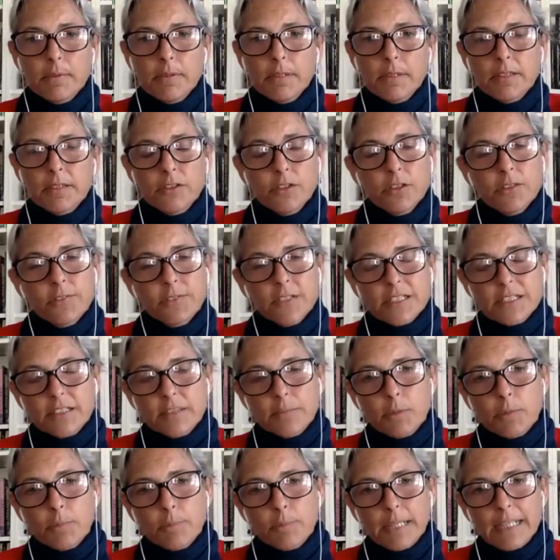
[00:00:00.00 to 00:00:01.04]
the University of
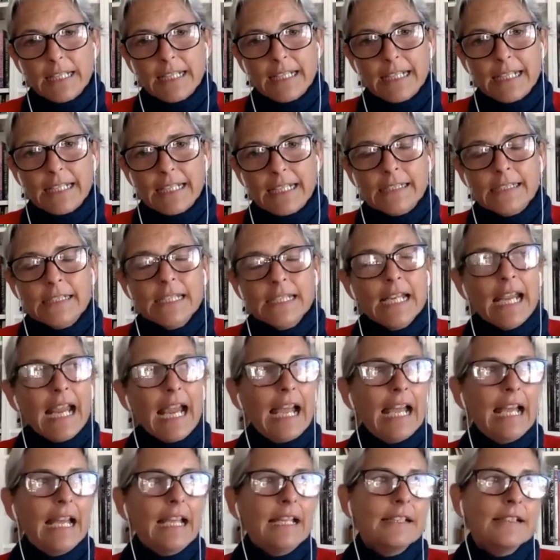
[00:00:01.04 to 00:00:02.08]
Montpellier
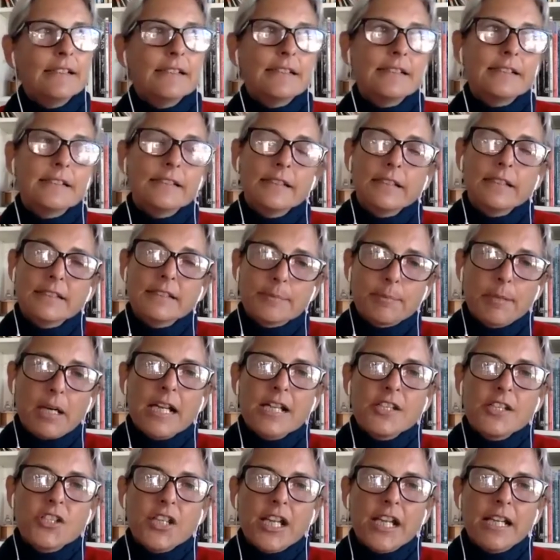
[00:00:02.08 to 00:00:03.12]
and
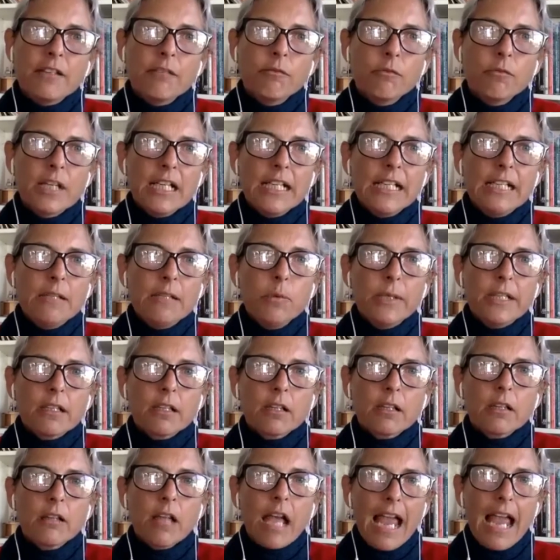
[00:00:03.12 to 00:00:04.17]
SpyGen, really
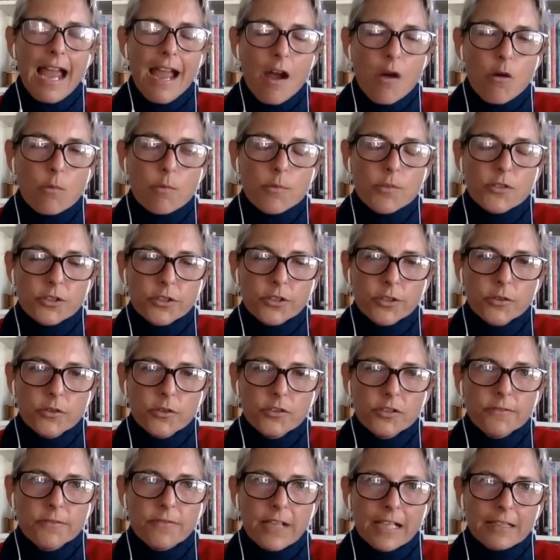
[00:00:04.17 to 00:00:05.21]
will help to
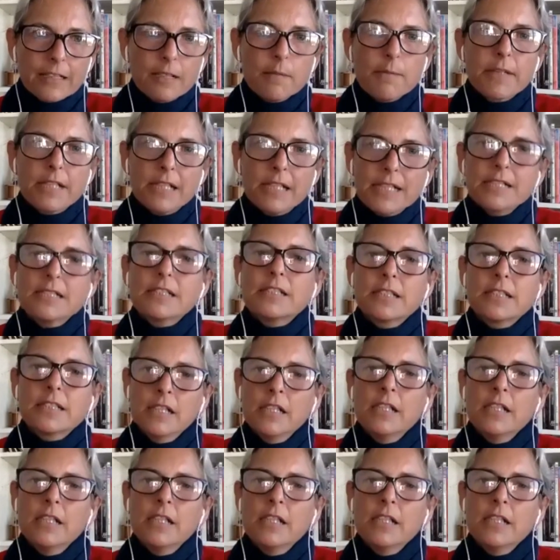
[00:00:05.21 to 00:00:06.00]
develop this